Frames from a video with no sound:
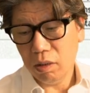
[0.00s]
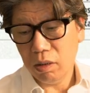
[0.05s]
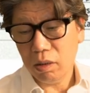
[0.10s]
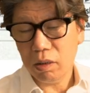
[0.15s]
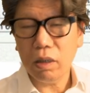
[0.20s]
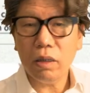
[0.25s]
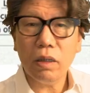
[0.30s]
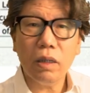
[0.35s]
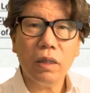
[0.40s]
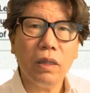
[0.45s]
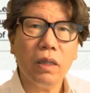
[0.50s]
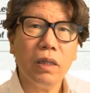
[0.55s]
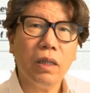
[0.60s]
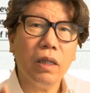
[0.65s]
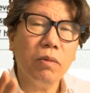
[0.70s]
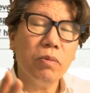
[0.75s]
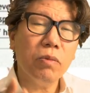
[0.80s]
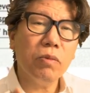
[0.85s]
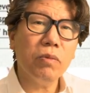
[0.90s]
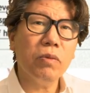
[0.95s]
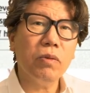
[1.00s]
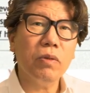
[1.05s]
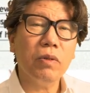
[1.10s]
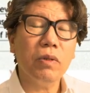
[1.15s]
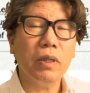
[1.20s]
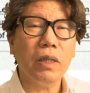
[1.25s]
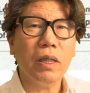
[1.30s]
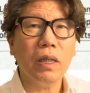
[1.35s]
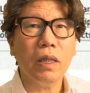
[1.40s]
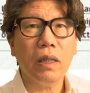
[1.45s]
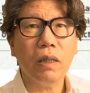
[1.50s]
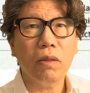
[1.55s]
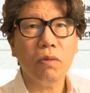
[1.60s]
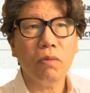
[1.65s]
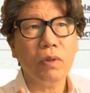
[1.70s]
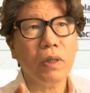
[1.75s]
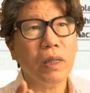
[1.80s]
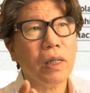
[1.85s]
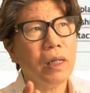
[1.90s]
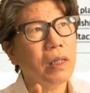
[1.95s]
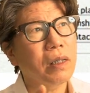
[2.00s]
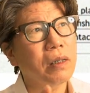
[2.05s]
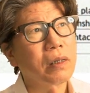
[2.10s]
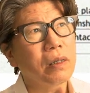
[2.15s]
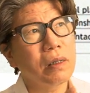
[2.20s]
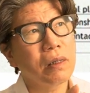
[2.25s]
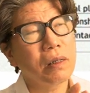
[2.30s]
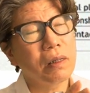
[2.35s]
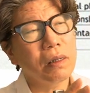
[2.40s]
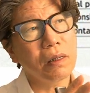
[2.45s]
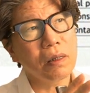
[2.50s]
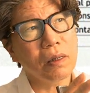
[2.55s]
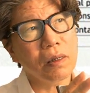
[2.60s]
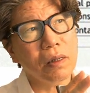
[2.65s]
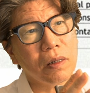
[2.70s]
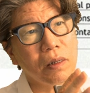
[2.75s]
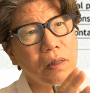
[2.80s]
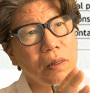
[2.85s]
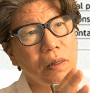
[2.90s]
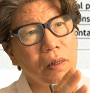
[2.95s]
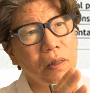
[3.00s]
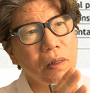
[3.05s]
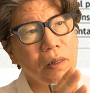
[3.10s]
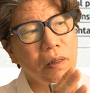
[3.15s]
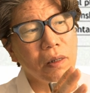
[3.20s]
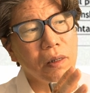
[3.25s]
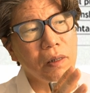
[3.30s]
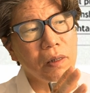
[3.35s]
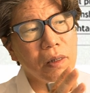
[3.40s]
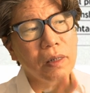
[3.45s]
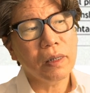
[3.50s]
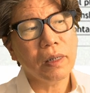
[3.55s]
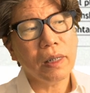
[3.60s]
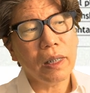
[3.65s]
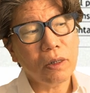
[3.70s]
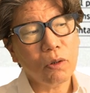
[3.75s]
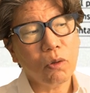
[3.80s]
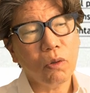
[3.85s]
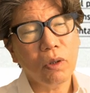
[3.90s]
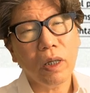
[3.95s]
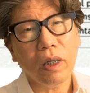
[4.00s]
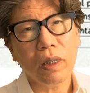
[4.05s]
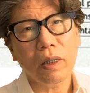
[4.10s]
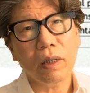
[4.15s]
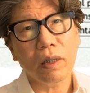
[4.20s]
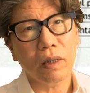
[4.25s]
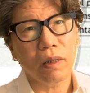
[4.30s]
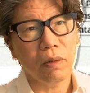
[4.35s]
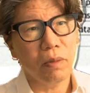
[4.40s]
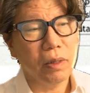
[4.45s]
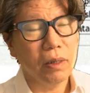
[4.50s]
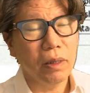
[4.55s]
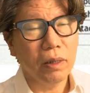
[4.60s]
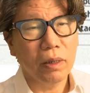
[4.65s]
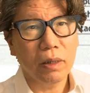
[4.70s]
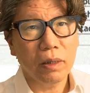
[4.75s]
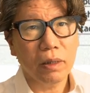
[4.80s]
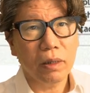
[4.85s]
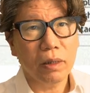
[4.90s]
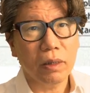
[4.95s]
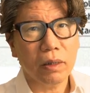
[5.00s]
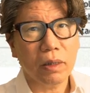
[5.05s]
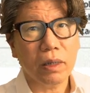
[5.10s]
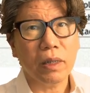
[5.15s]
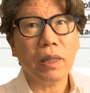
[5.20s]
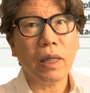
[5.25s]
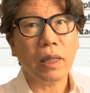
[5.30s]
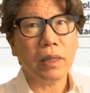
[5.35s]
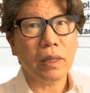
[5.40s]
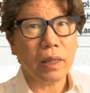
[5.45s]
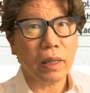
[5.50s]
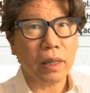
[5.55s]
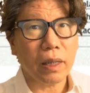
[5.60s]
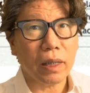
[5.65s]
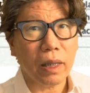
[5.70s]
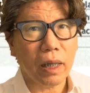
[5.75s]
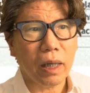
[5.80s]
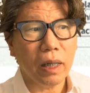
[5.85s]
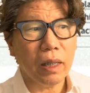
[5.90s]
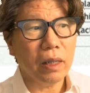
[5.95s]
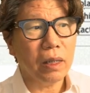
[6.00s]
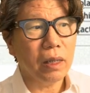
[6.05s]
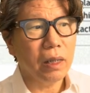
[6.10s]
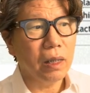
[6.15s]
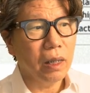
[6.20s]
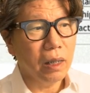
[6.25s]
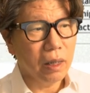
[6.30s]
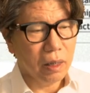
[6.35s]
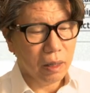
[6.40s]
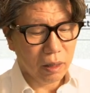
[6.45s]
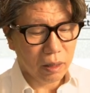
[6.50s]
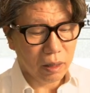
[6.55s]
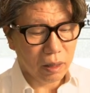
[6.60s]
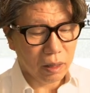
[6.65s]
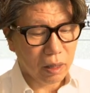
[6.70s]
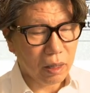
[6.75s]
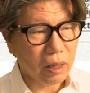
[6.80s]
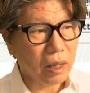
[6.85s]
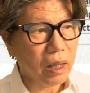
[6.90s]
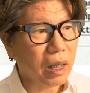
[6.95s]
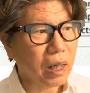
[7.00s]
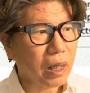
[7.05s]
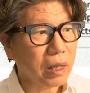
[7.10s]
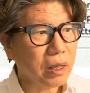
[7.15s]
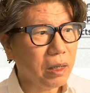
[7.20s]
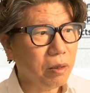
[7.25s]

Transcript: What we have misunderstood so far is that when systemic occlusal symptoms arise, we often thought that the patient sought a dentist because